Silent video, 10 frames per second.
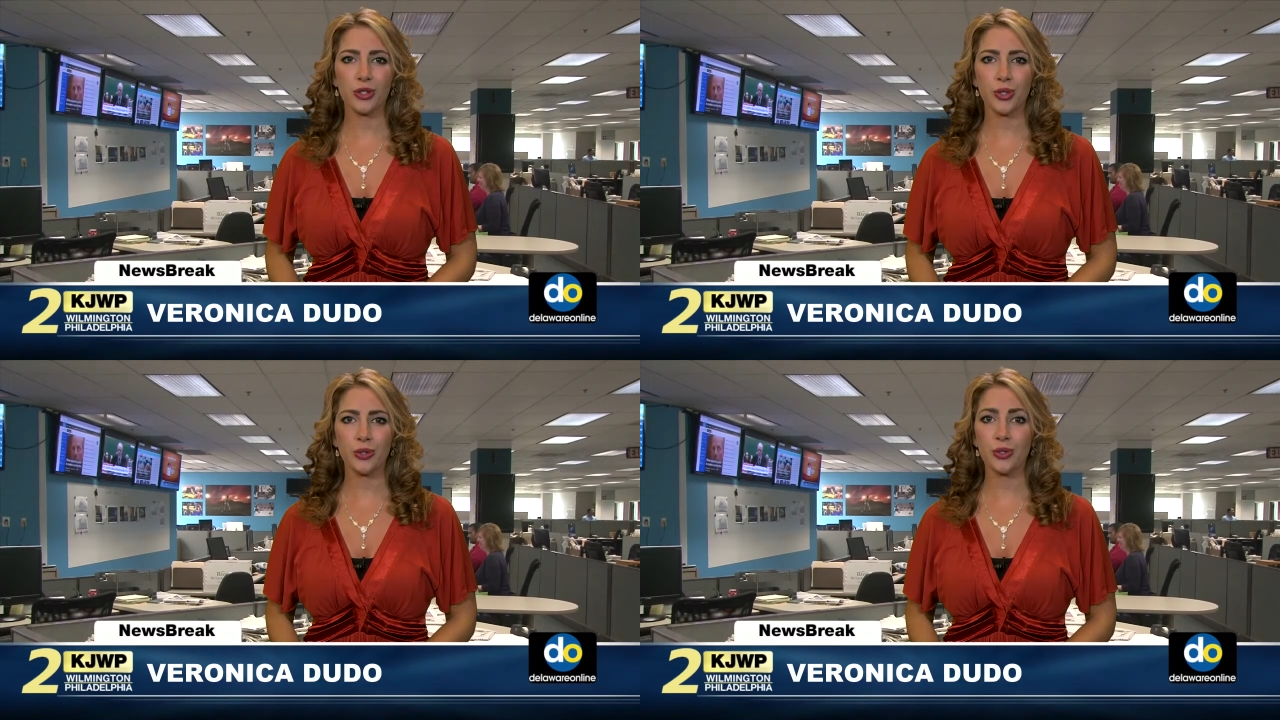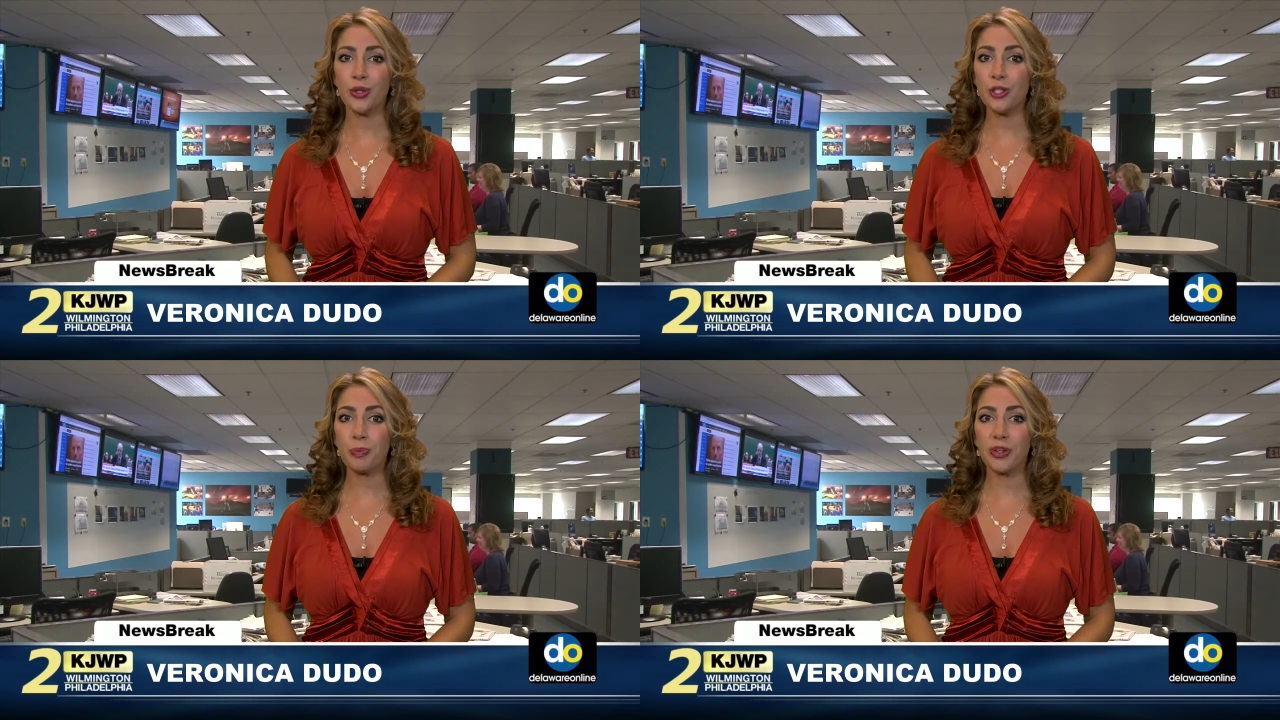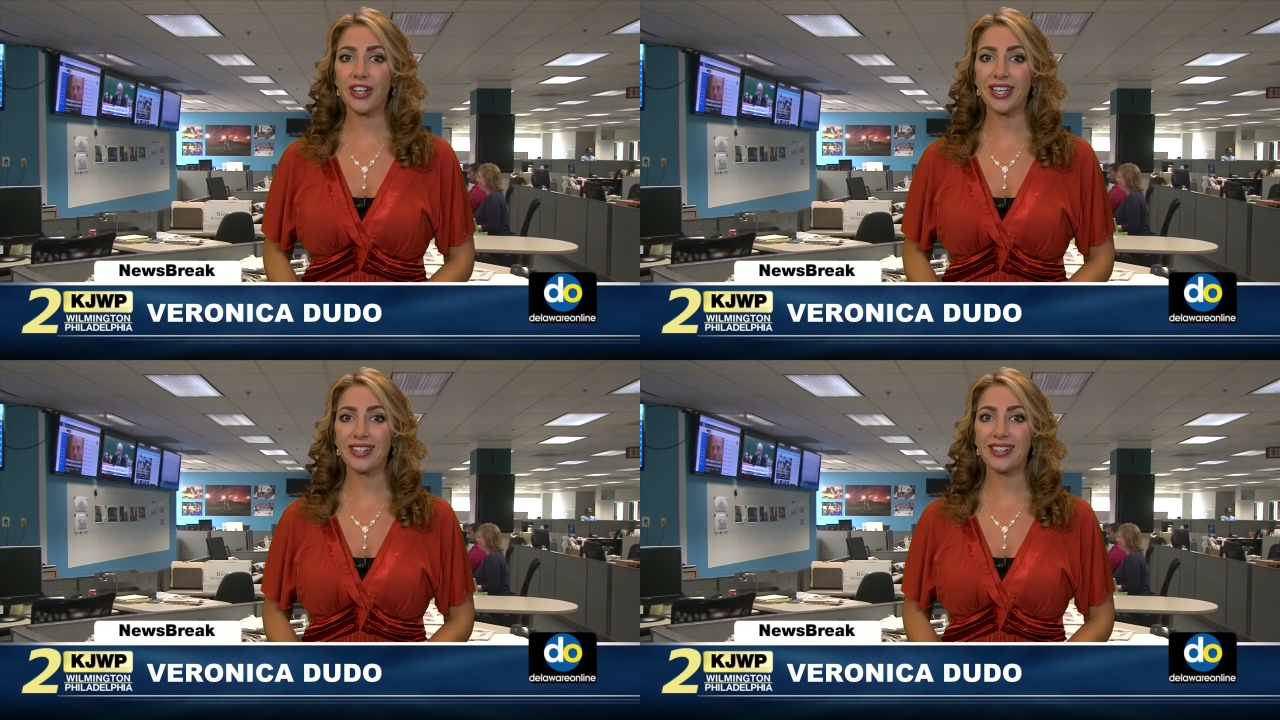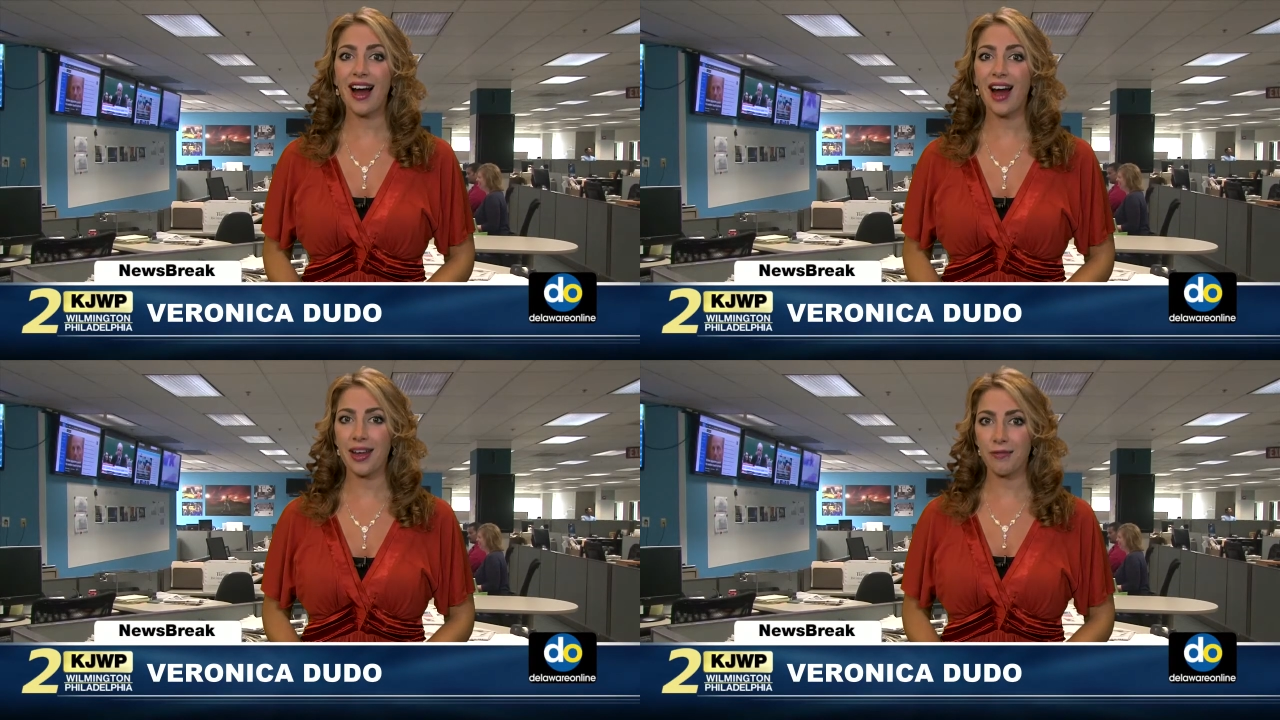2's News Break.
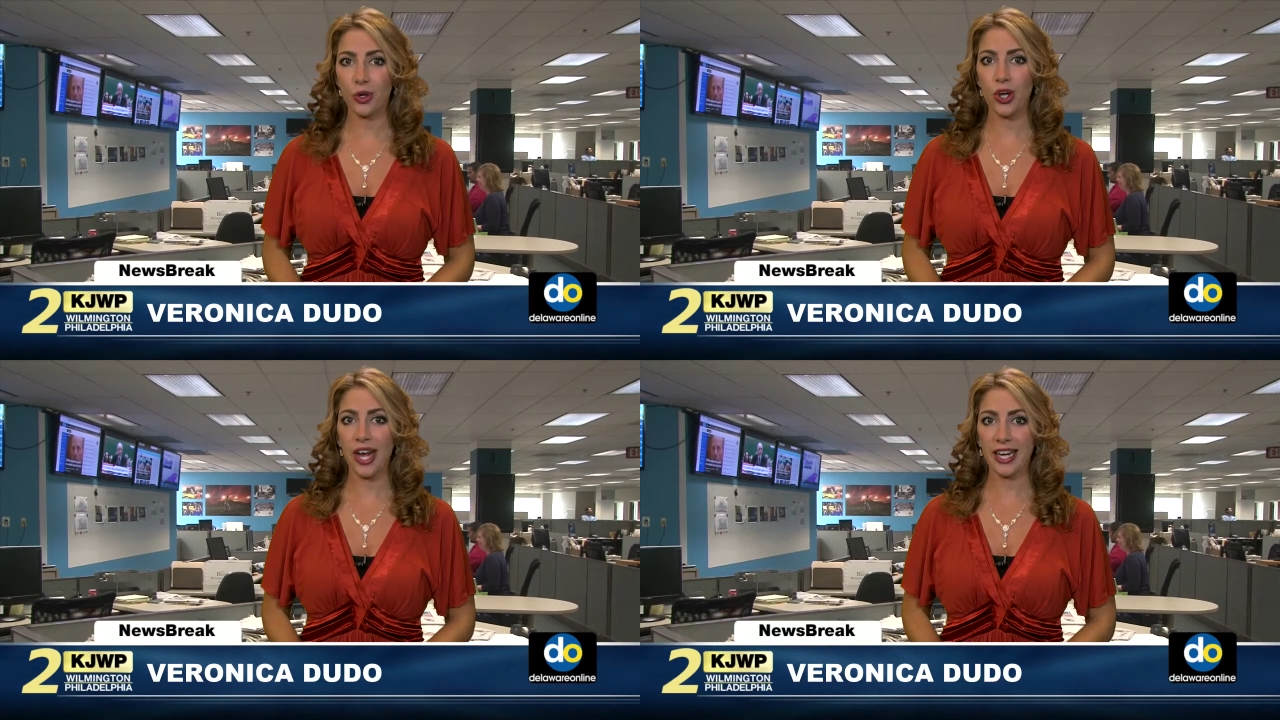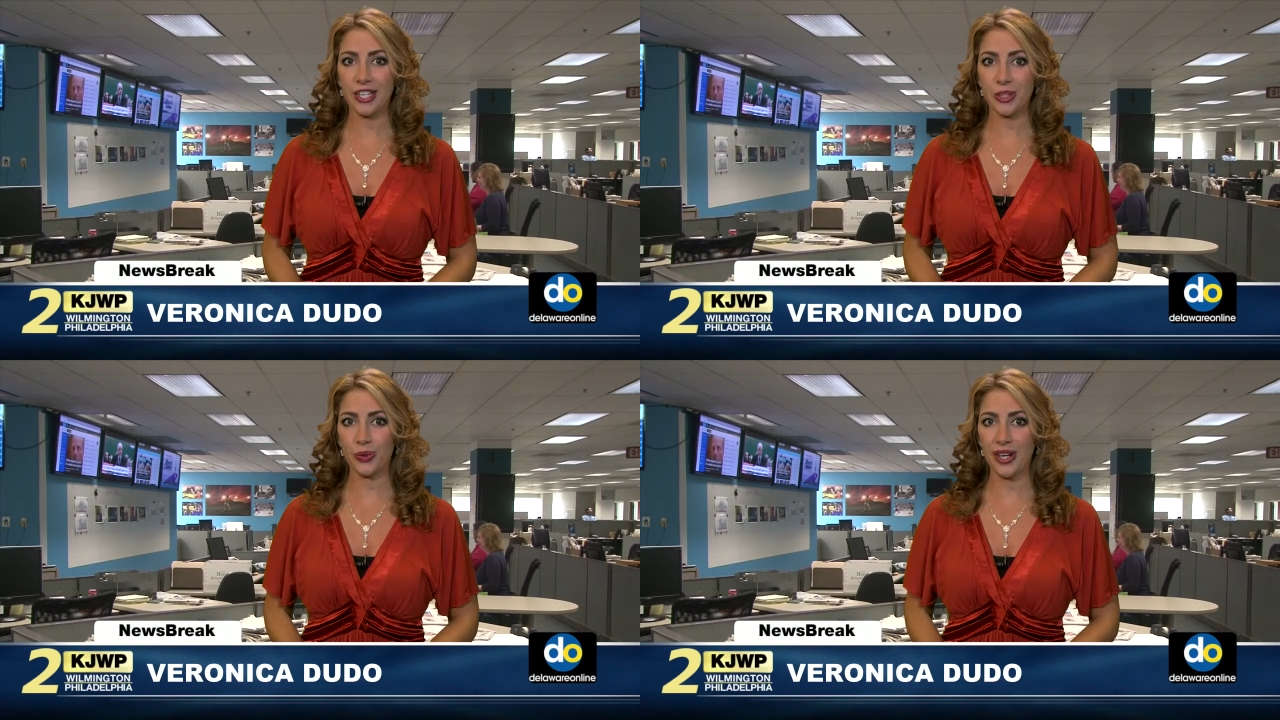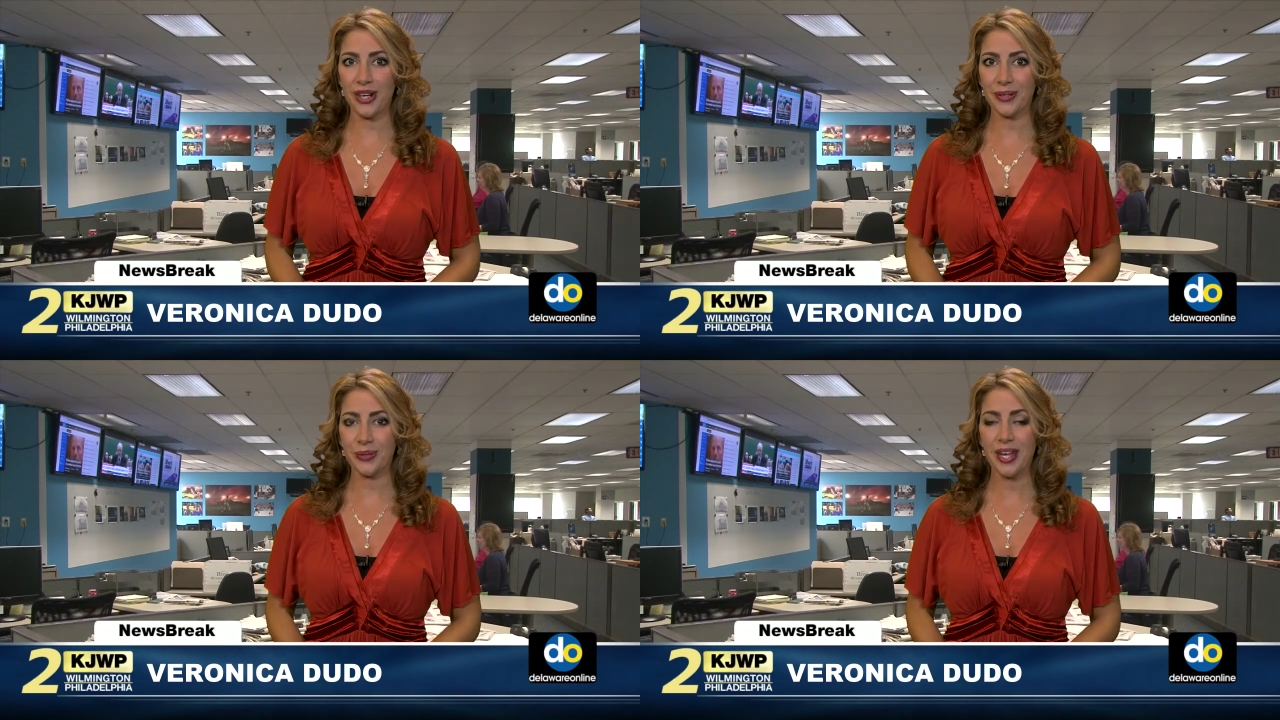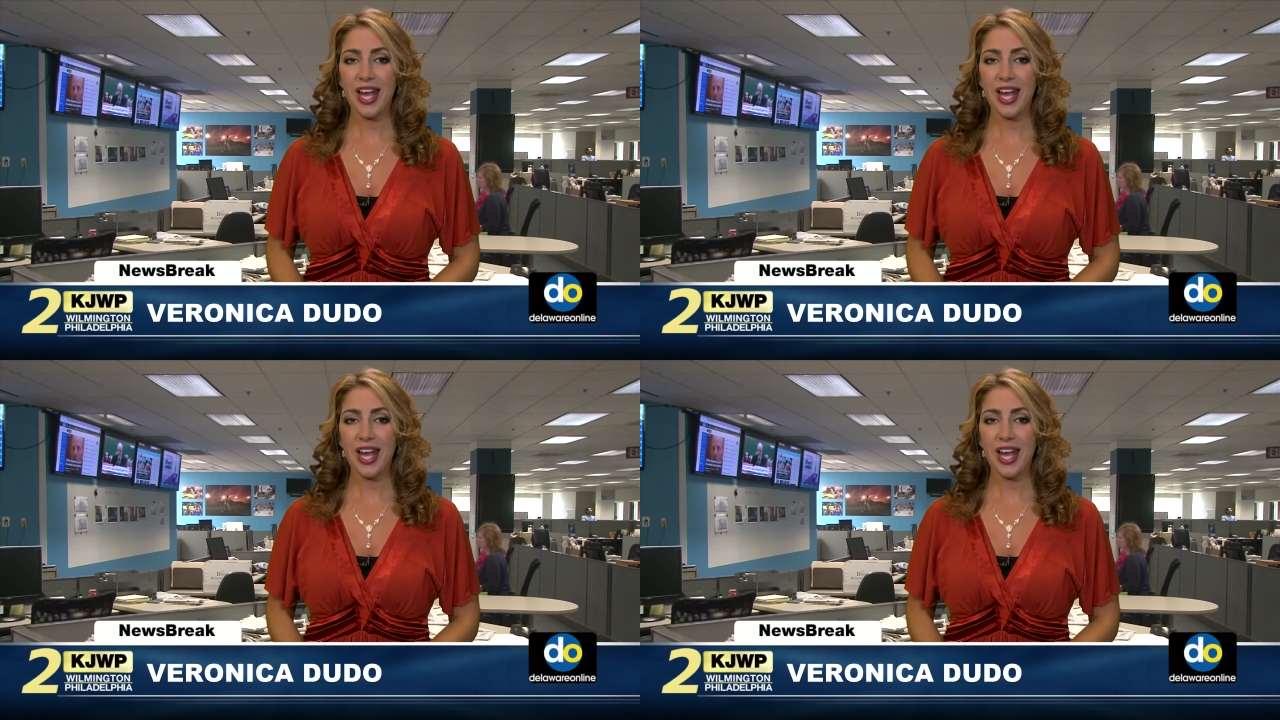I'm Veronica Dudo.